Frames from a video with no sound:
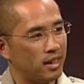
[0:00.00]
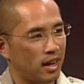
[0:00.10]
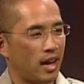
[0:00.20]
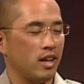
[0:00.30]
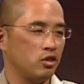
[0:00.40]
guy
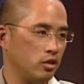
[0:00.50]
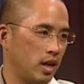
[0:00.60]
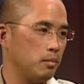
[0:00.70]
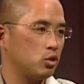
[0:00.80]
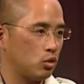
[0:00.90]
has your
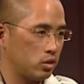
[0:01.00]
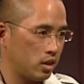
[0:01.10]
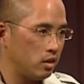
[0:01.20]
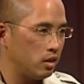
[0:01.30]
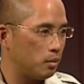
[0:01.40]
name and social
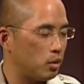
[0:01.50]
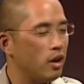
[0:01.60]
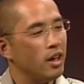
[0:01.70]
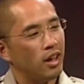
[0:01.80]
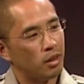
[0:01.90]
security number,
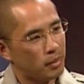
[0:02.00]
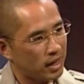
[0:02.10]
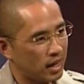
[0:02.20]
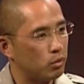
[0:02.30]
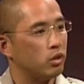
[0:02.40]
and the
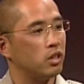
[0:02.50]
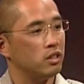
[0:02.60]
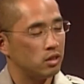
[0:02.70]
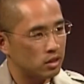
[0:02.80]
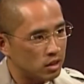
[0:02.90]
bad guy will
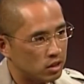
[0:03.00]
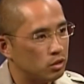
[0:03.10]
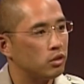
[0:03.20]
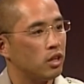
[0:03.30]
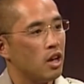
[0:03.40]
con
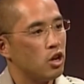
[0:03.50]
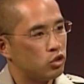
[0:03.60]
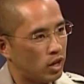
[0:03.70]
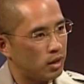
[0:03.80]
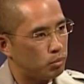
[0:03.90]
continually
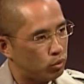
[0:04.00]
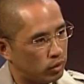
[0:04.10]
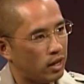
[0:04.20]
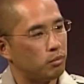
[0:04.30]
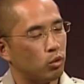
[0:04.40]
try to pull
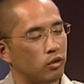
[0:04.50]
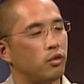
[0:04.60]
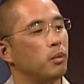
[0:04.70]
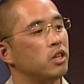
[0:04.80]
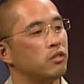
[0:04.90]
out more
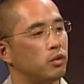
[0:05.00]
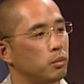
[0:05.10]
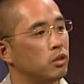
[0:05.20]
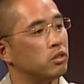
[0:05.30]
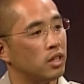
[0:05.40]
information mm -hmm. from
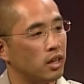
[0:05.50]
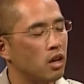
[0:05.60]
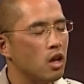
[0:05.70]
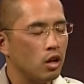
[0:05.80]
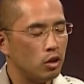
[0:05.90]
you, saying,
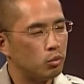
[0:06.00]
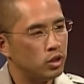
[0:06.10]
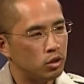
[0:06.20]
you know, we